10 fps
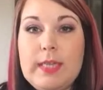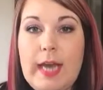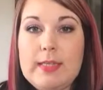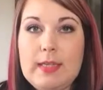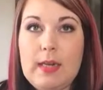
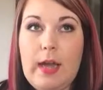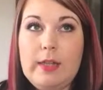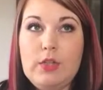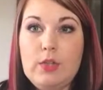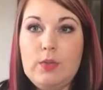tasks that
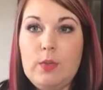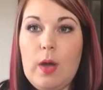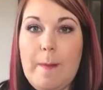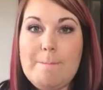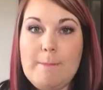I
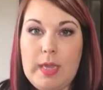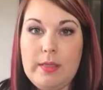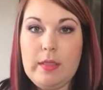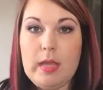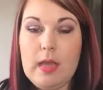do
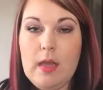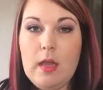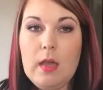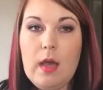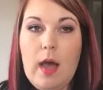monthly.
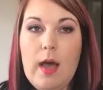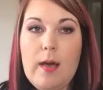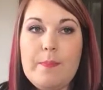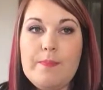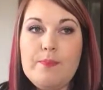
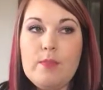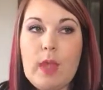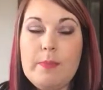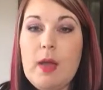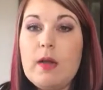I'm
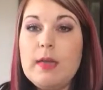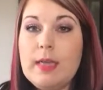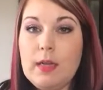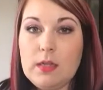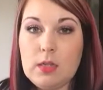not going
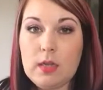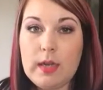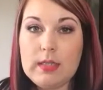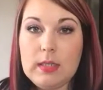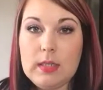to get into a
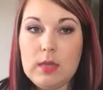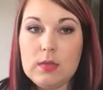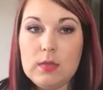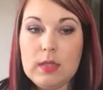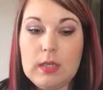lot of
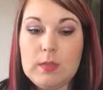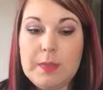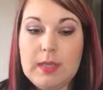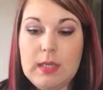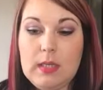details on these,
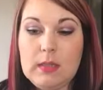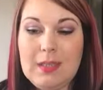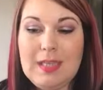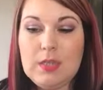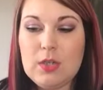but these
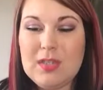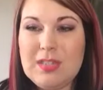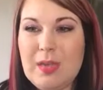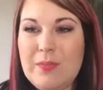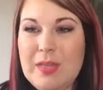aren't
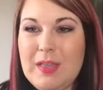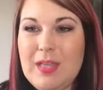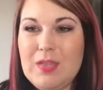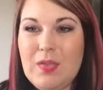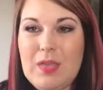
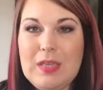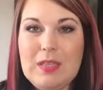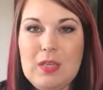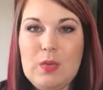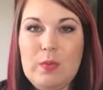things
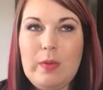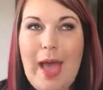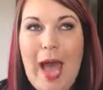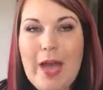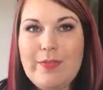that you
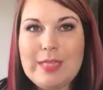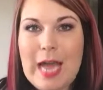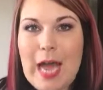have